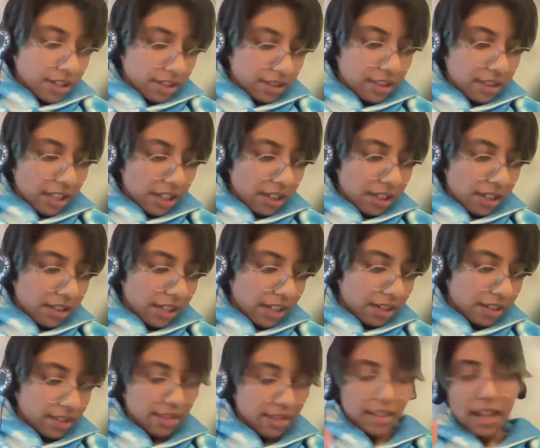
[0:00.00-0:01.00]
they're saying
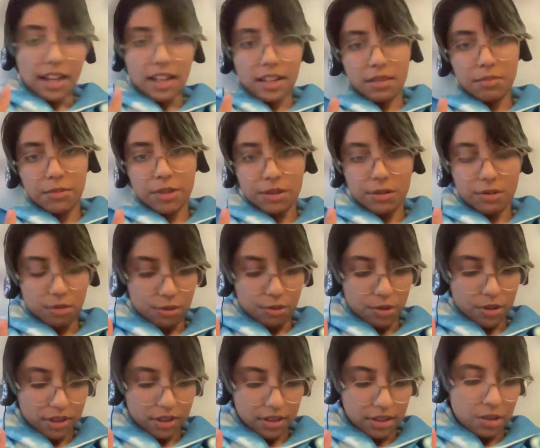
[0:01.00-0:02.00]
that this Atman,
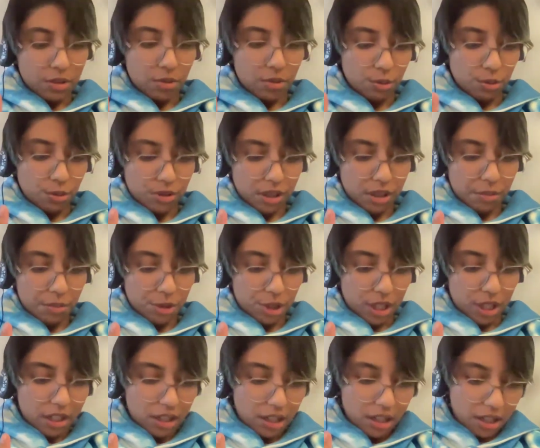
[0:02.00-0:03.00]
who is the true
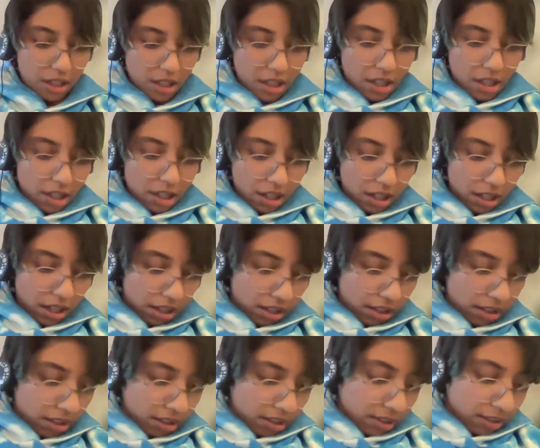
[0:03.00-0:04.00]
subject,
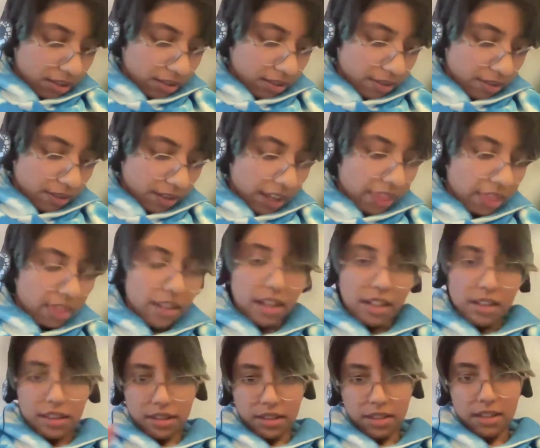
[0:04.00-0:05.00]
and
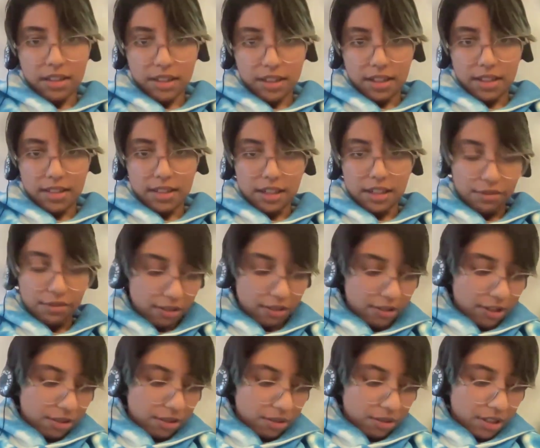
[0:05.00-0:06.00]
the Antakarna that
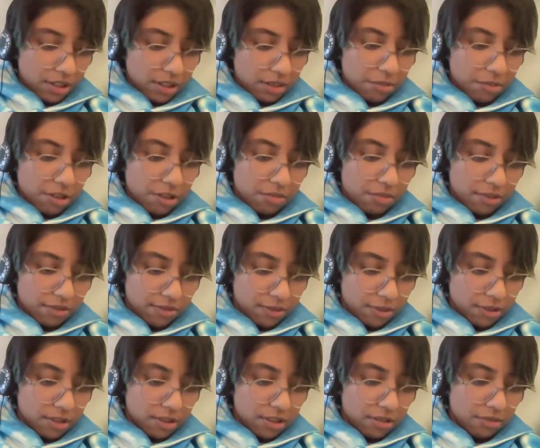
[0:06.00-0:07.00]
we were talking about
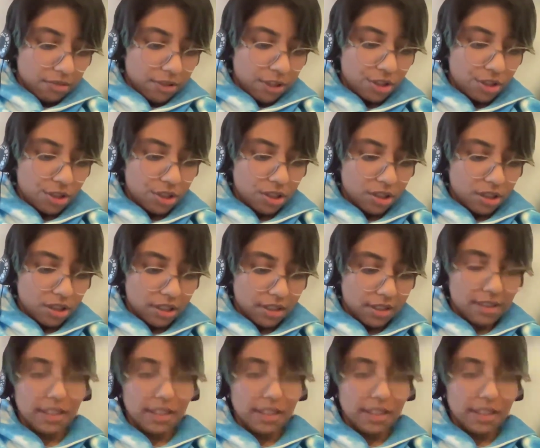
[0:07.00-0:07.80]
before, which